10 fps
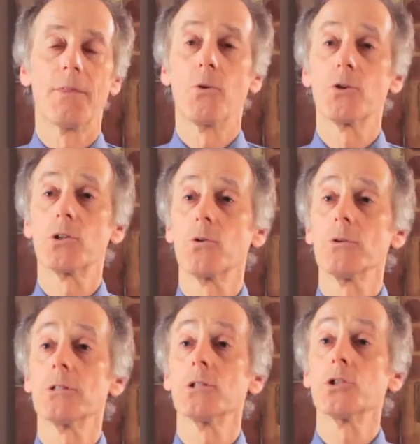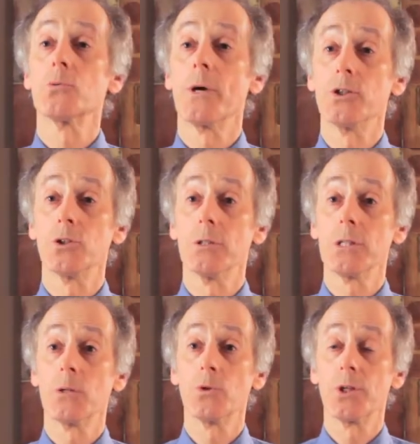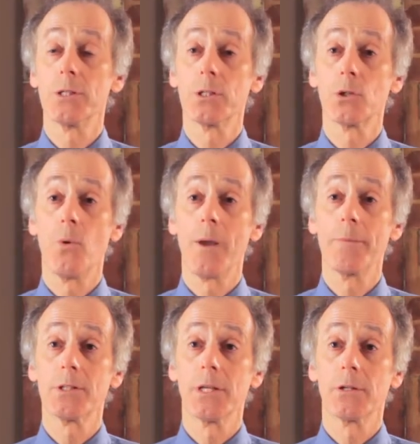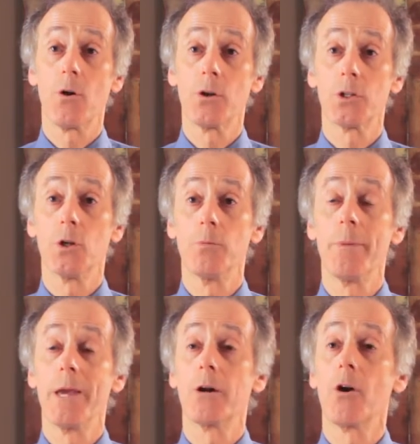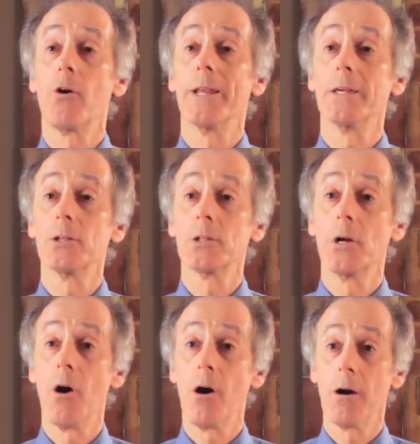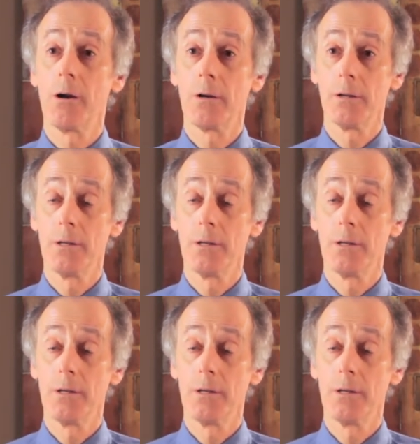There are certain situations in which a squamous cell carcinoma may occur in a scar,